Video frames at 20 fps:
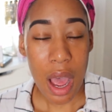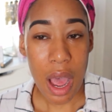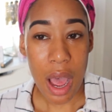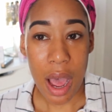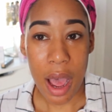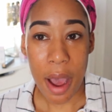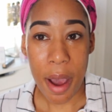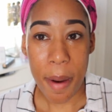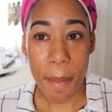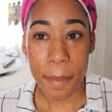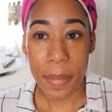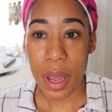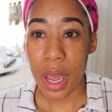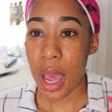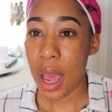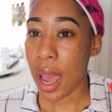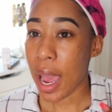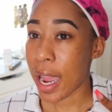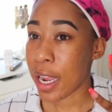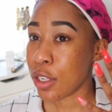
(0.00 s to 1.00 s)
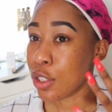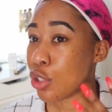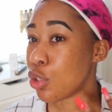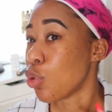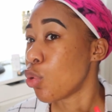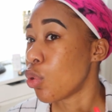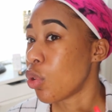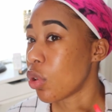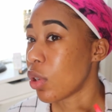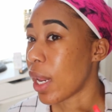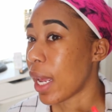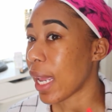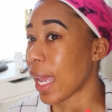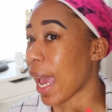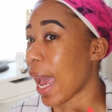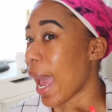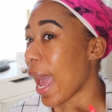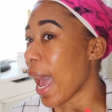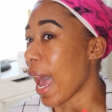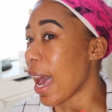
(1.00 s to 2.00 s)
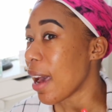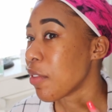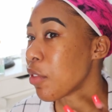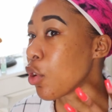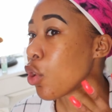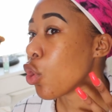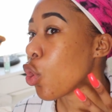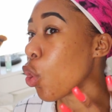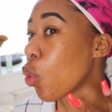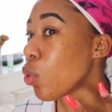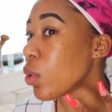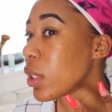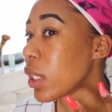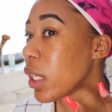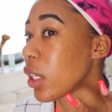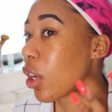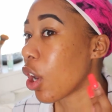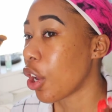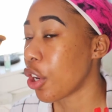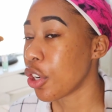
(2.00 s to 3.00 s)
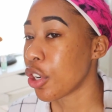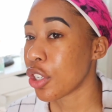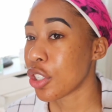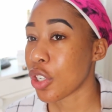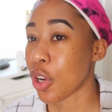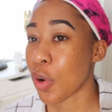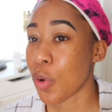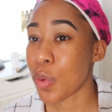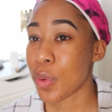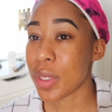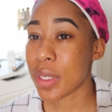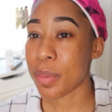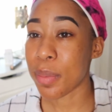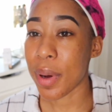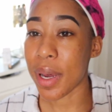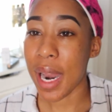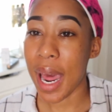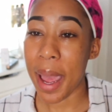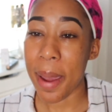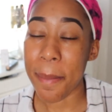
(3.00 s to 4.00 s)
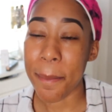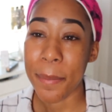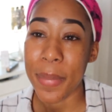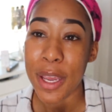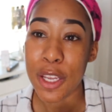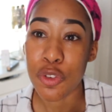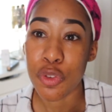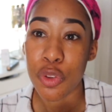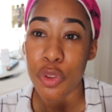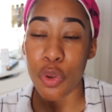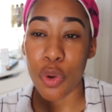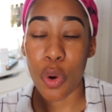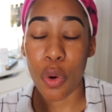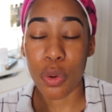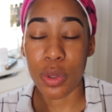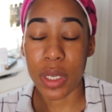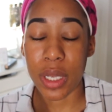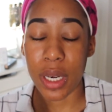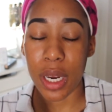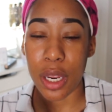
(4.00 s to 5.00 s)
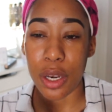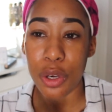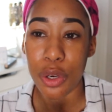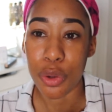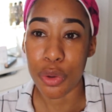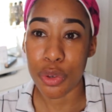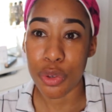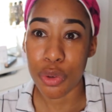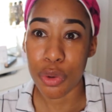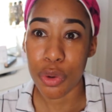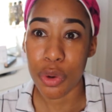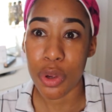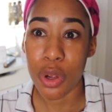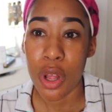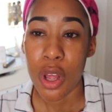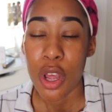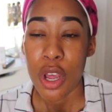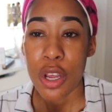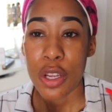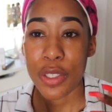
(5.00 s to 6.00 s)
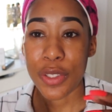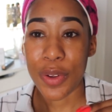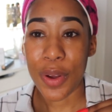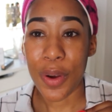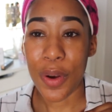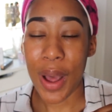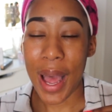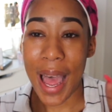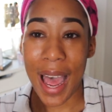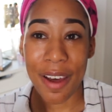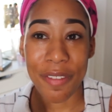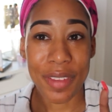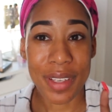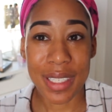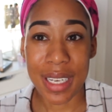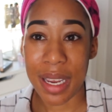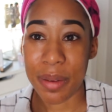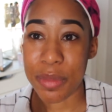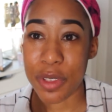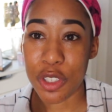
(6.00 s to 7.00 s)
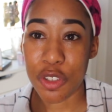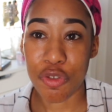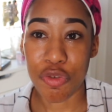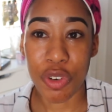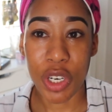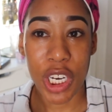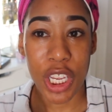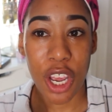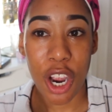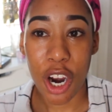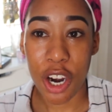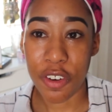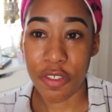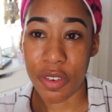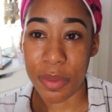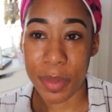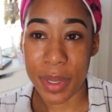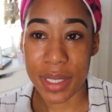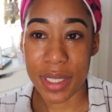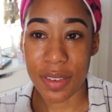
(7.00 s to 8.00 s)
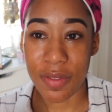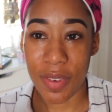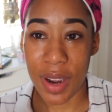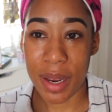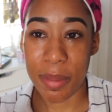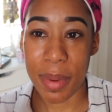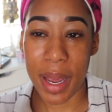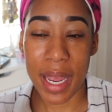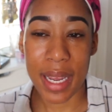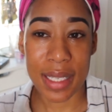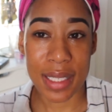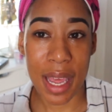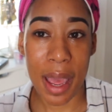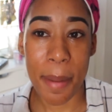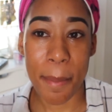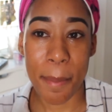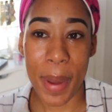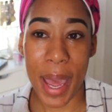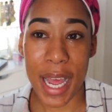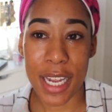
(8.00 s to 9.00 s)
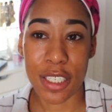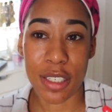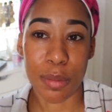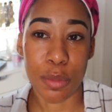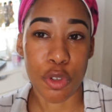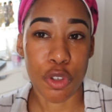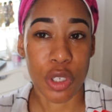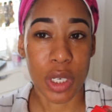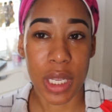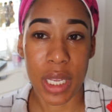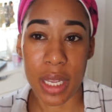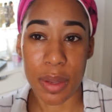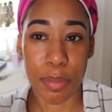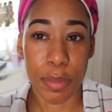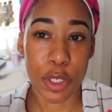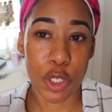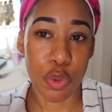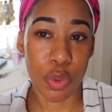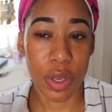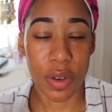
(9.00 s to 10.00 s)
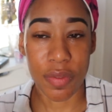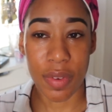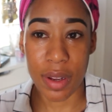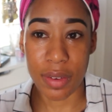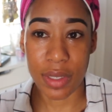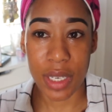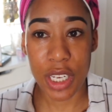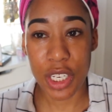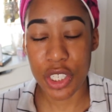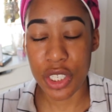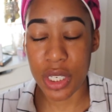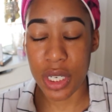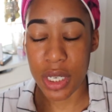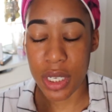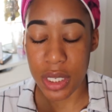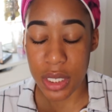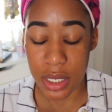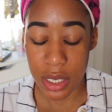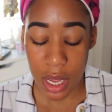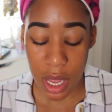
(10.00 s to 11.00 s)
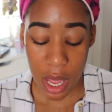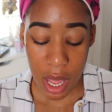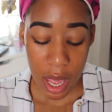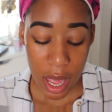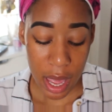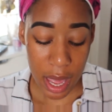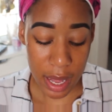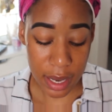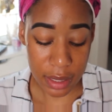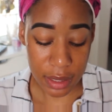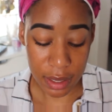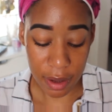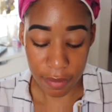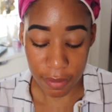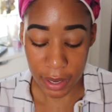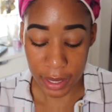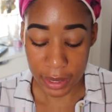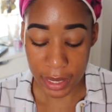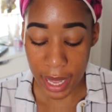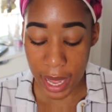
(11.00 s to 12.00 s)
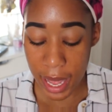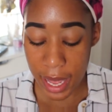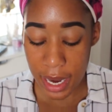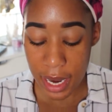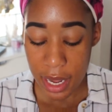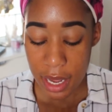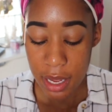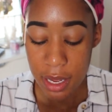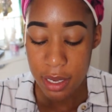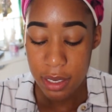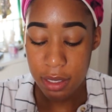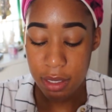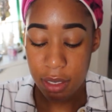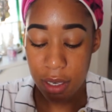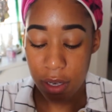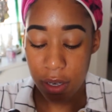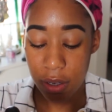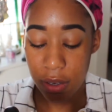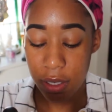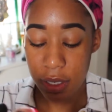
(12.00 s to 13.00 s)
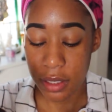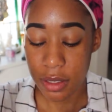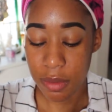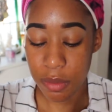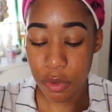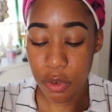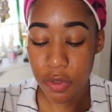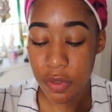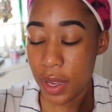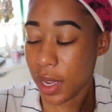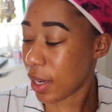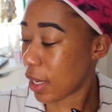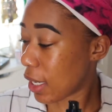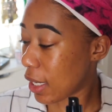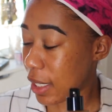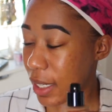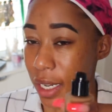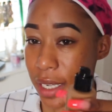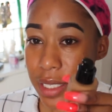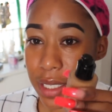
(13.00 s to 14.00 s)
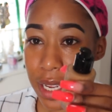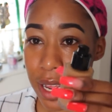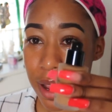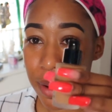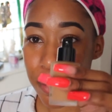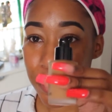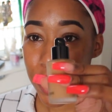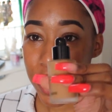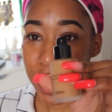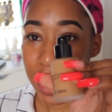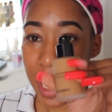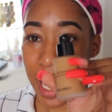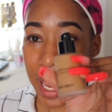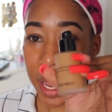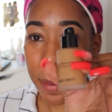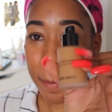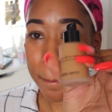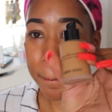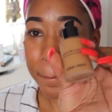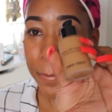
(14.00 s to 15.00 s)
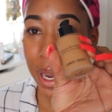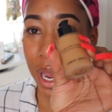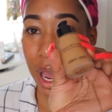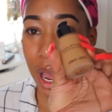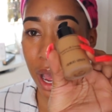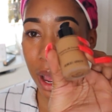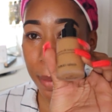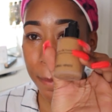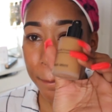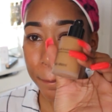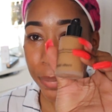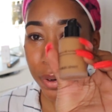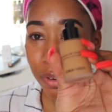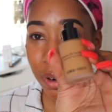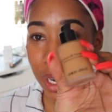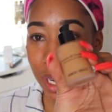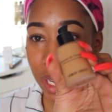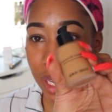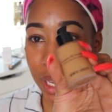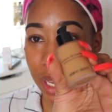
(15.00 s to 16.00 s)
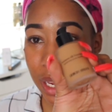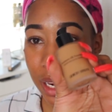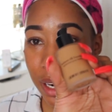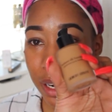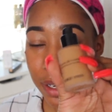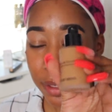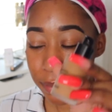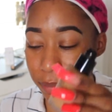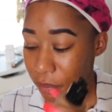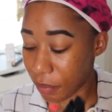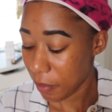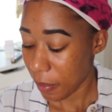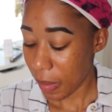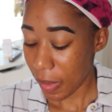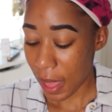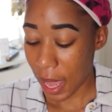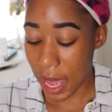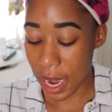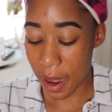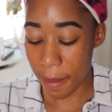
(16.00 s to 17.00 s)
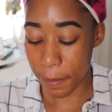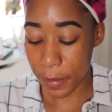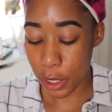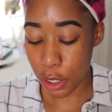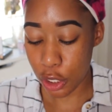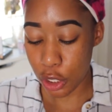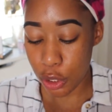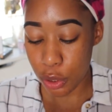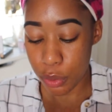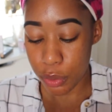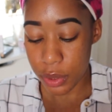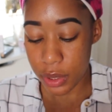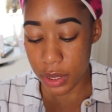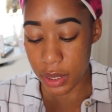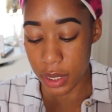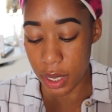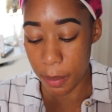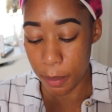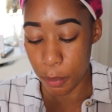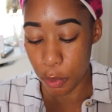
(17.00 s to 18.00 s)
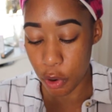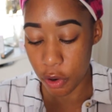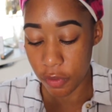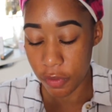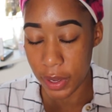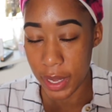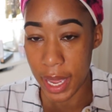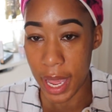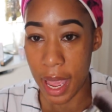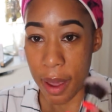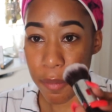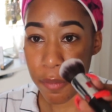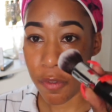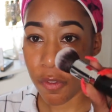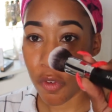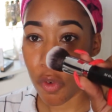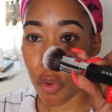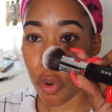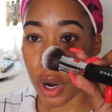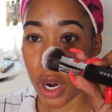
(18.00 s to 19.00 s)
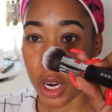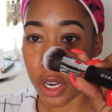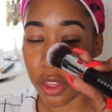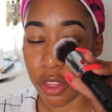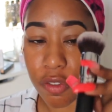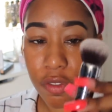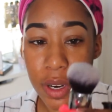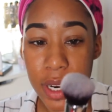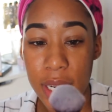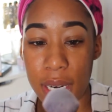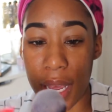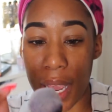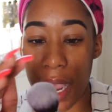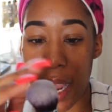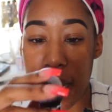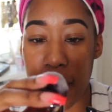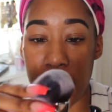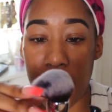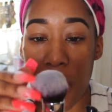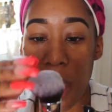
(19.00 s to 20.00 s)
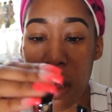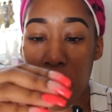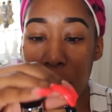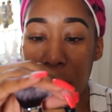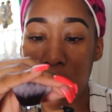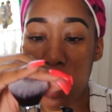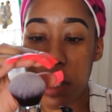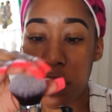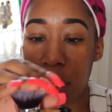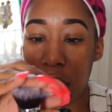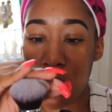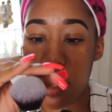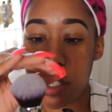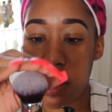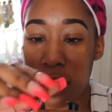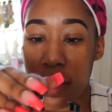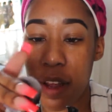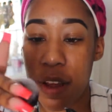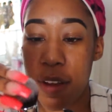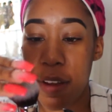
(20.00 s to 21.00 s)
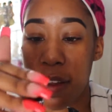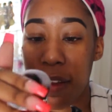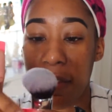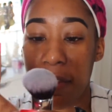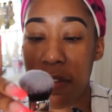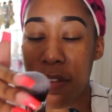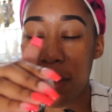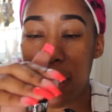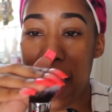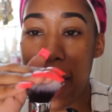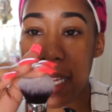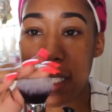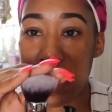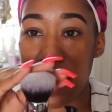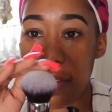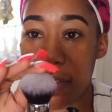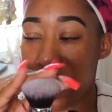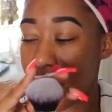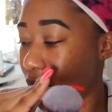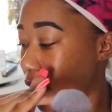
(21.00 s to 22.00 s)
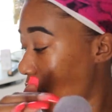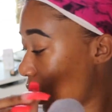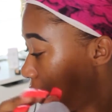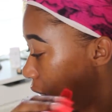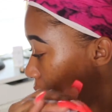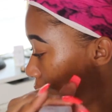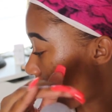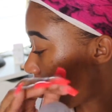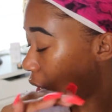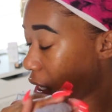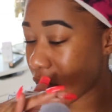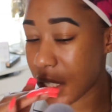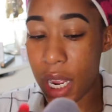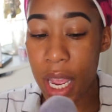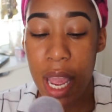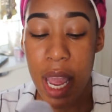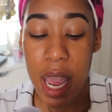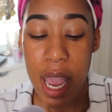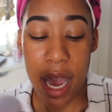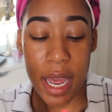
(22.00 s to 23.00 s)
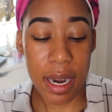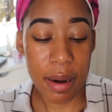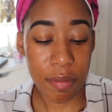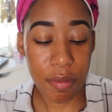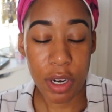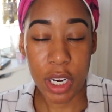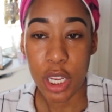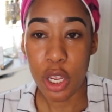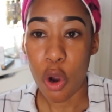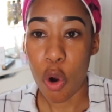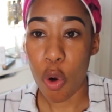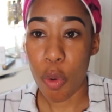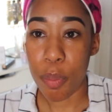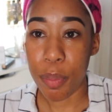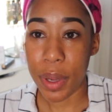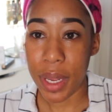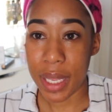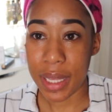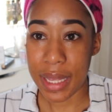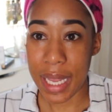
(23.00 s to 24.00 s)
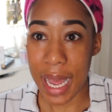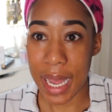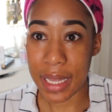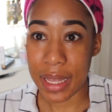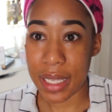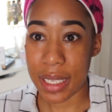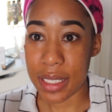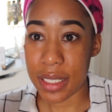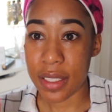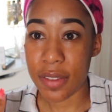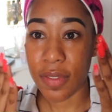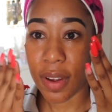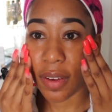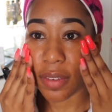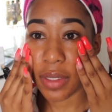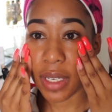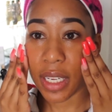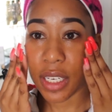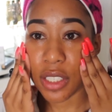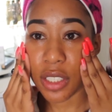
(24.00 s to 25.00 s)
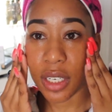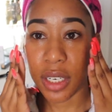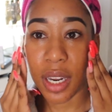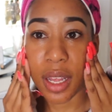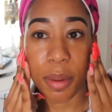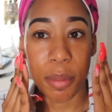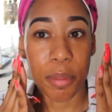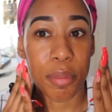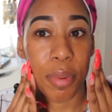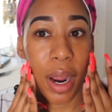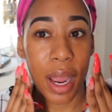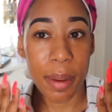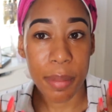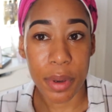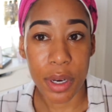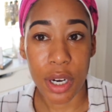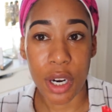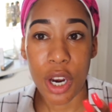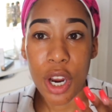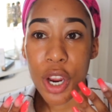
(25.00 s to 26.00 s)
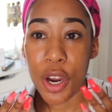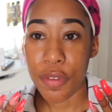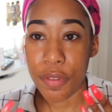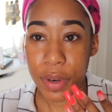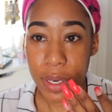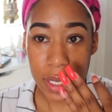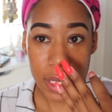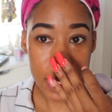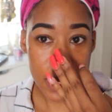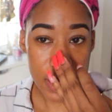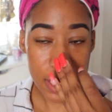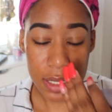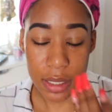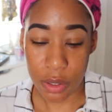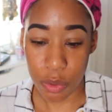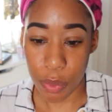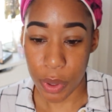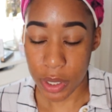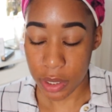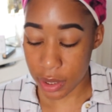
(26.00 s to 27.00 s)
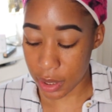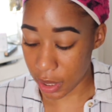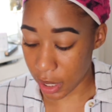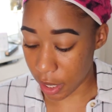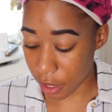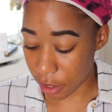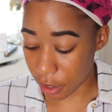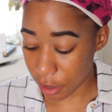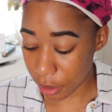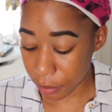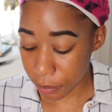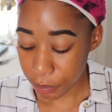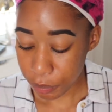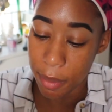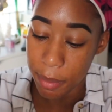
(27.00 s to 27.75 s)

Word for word: Um, I do look like I have golden undertones, but I'm mixed with golden and neutral. So half the times it's really hard for me to find my exact match. I'm usually in between foundations and stuff like that. So let's remove it. It does come with a pump right here. And I'm going to use the Morphe M439 brush. It's just a flat foundation brush and I'm really hoping that this foundation and primer really sits well together.